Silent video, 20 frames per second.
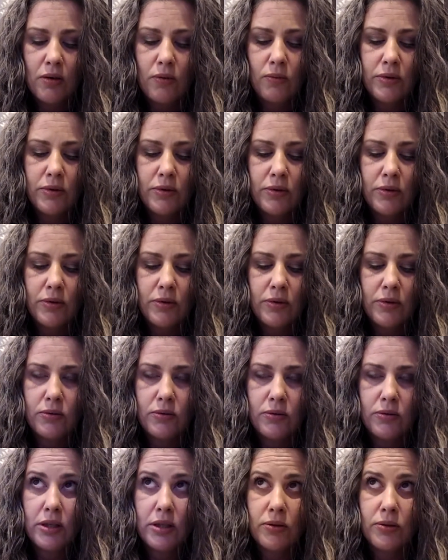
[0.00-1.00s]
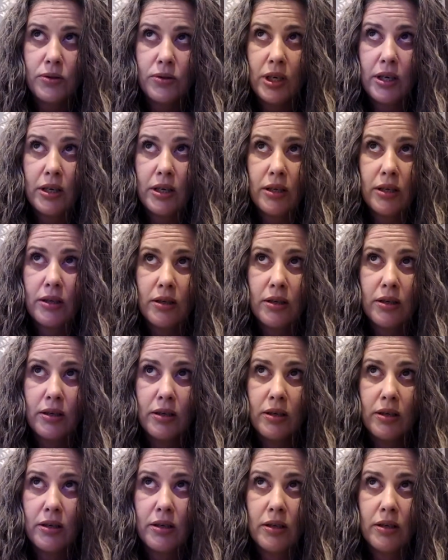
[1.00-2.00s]
Will the new DOJ
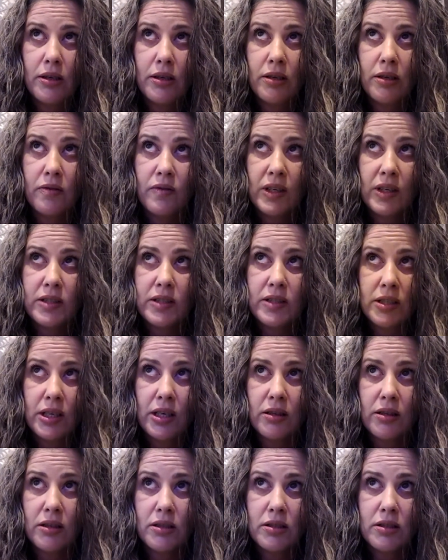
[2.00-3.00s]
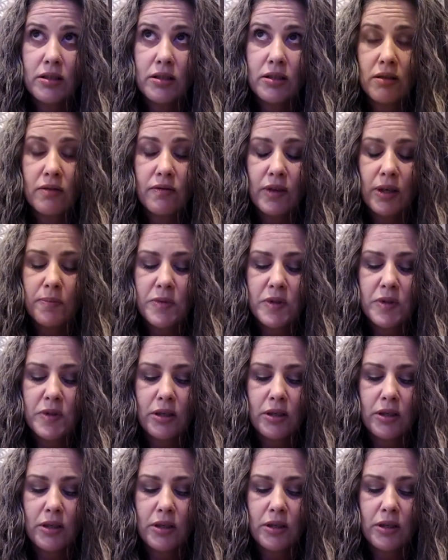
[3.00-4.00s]
investigate the death of
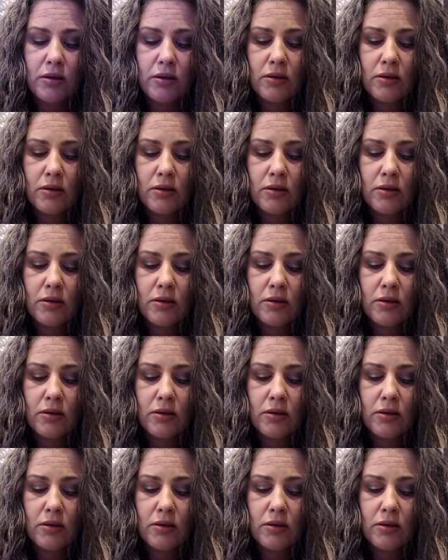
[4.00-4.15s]
Epstein?